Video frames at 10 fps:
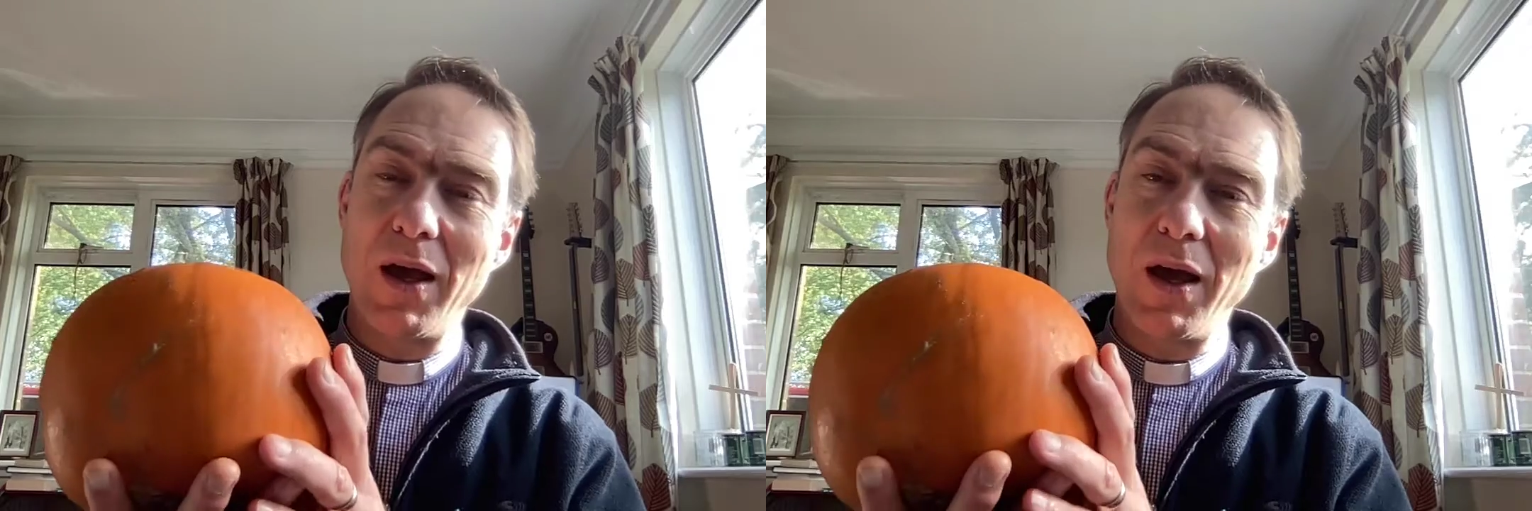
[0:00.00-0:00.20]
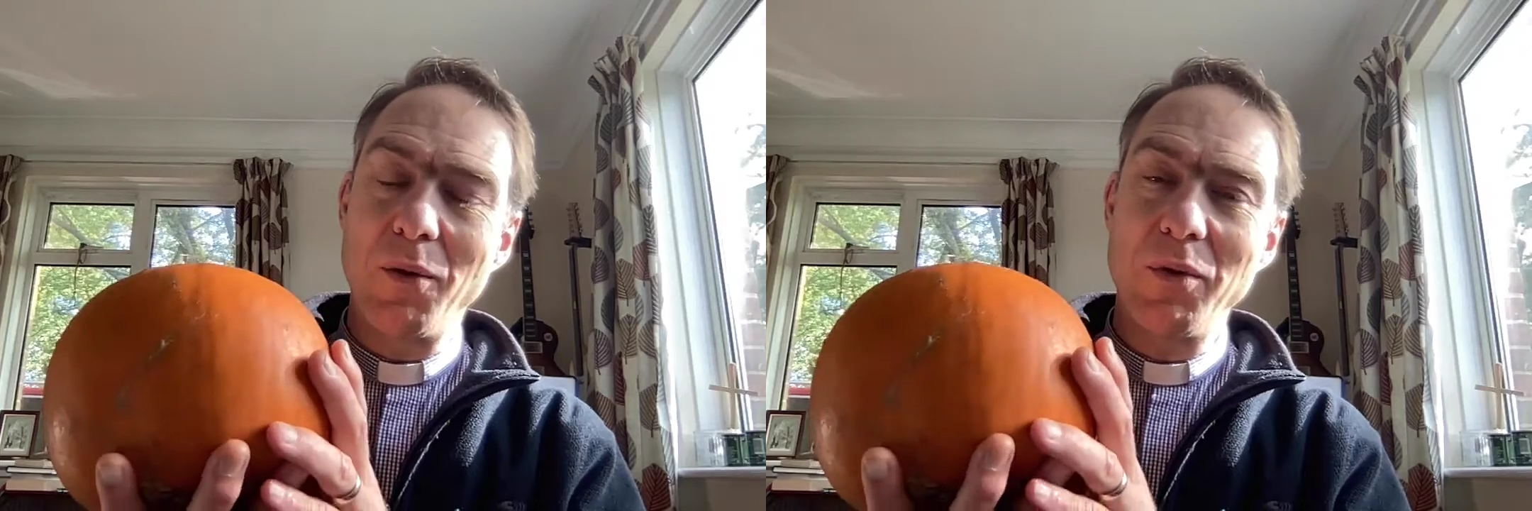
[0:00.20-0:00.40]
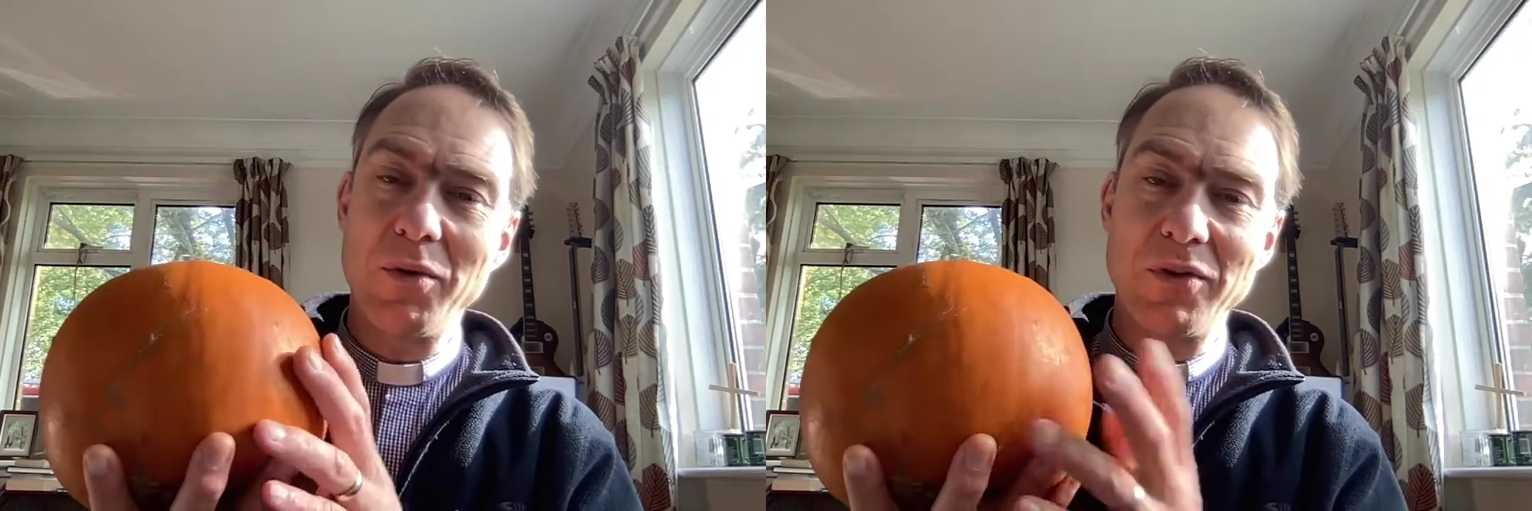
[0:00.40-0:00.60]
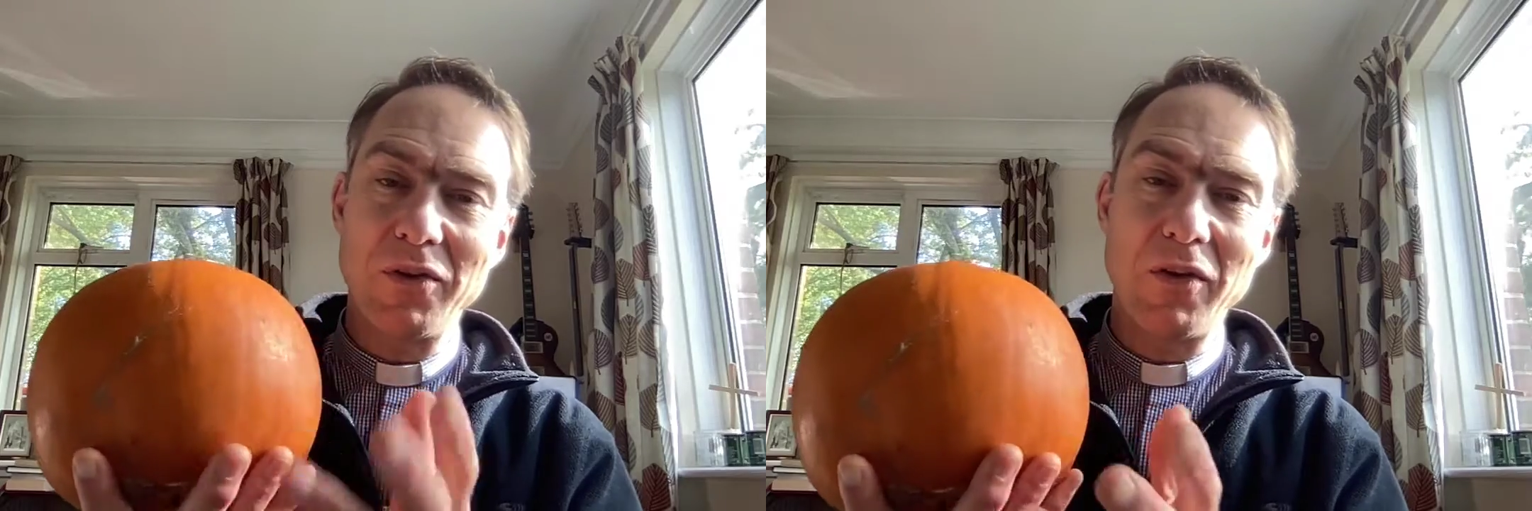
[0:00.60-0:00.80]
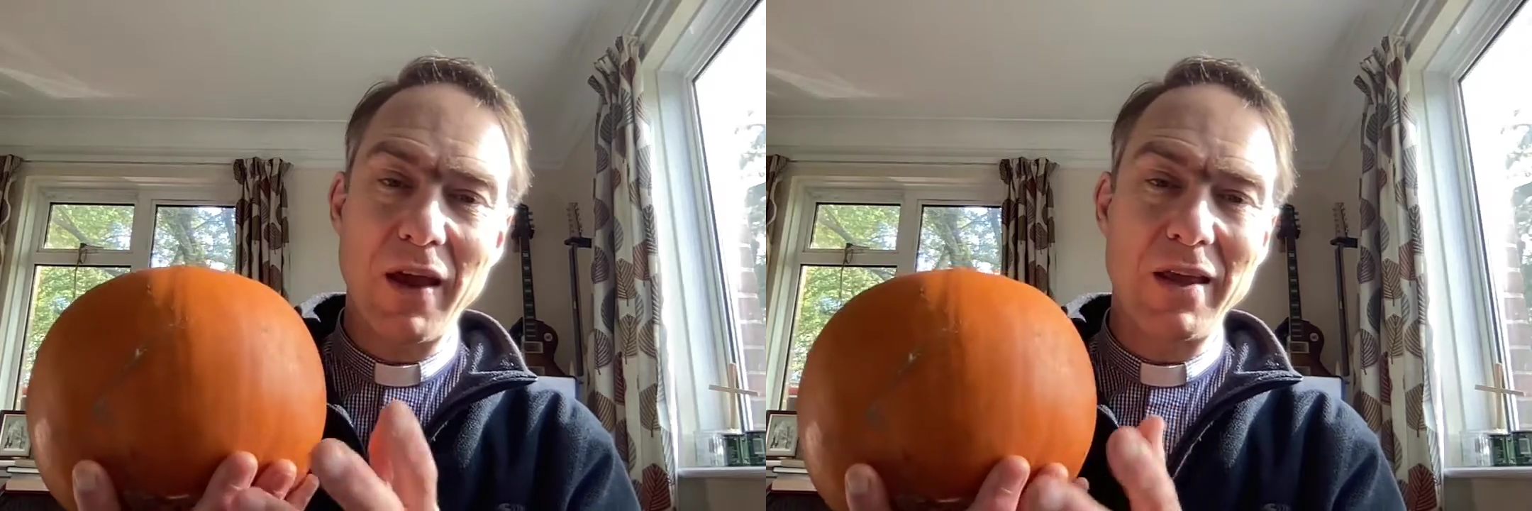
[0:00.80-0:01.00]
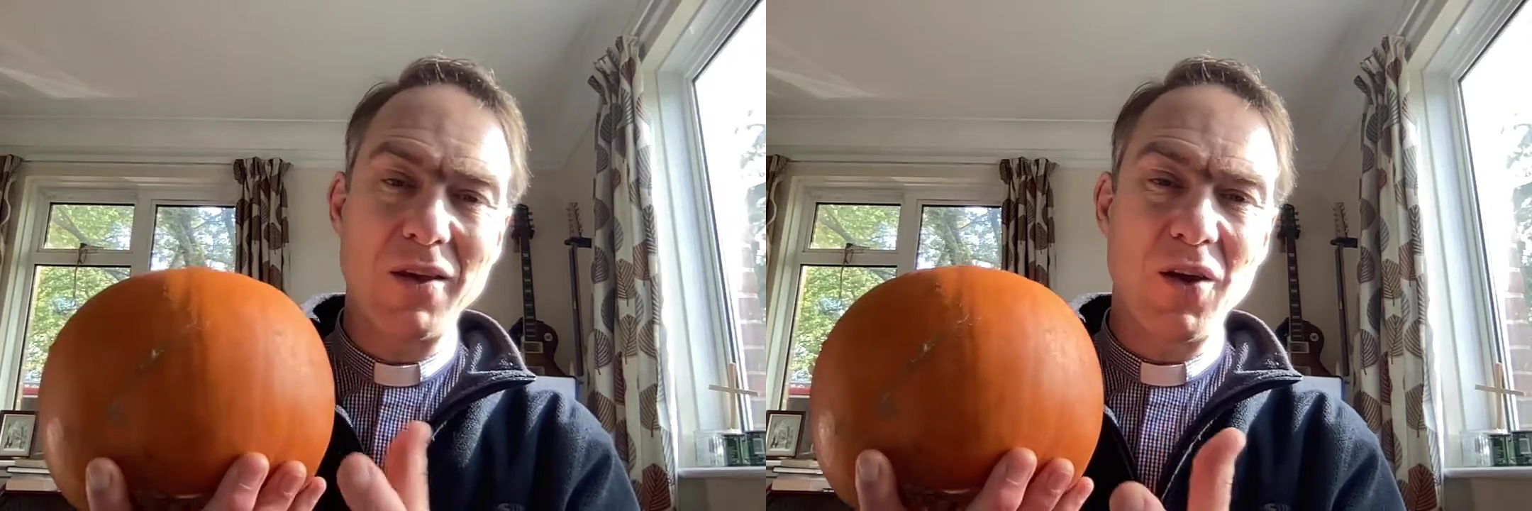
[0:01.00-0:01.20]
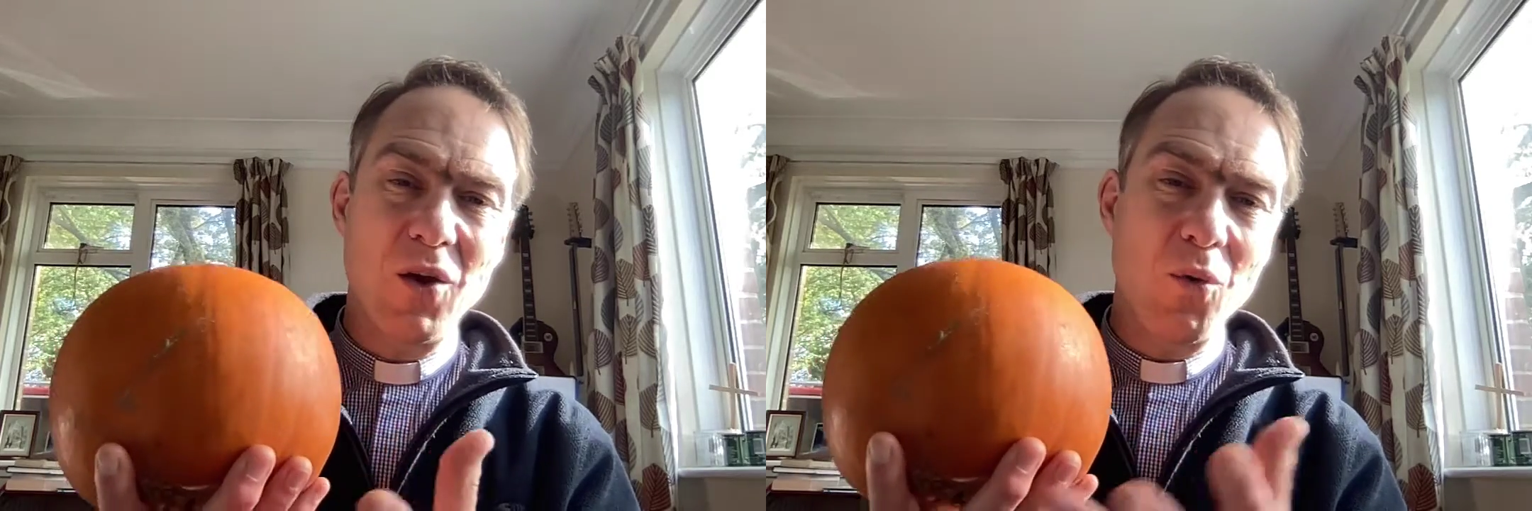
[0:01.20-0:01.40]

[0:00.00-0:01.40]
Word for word: Uh, we wanted to take